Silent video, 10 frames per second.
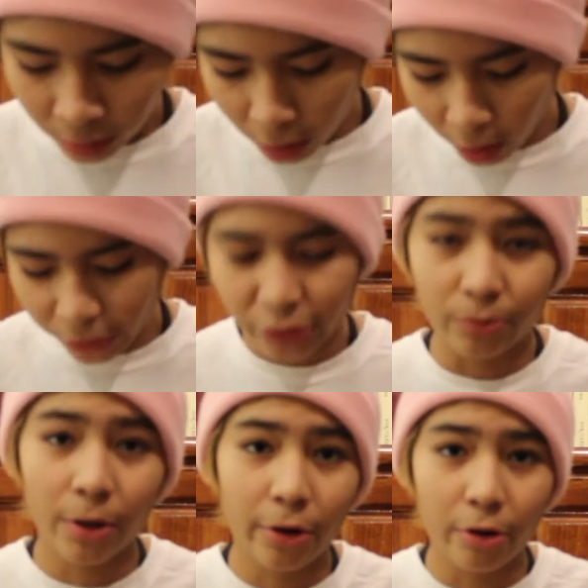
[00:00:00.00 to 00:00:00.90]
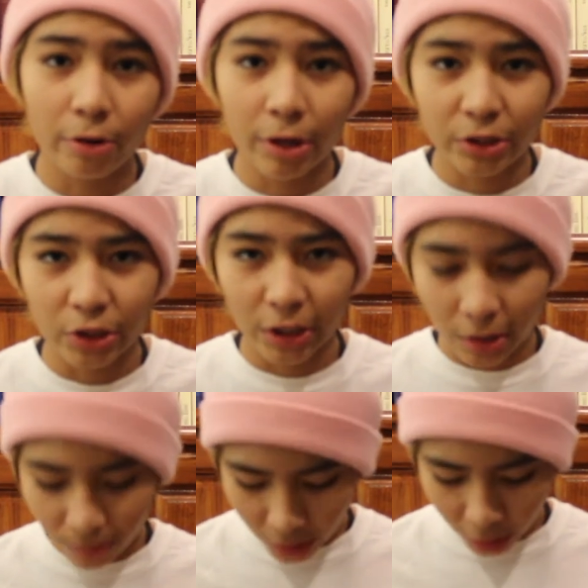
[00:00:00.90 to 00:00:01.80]
Holter monitor that's
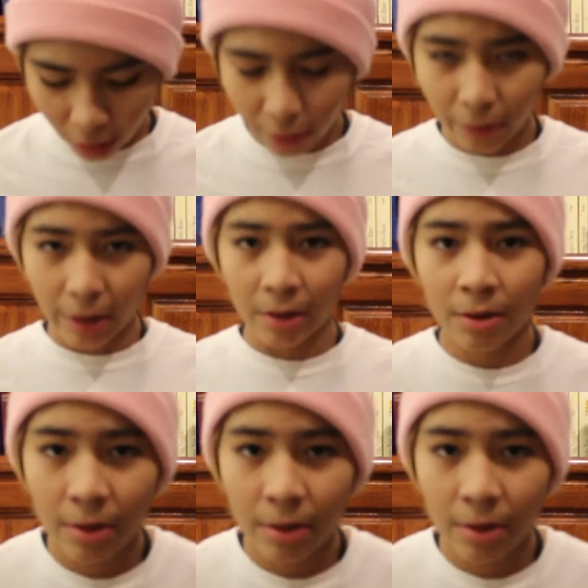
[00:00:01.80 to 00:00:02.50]
checking my heart rate.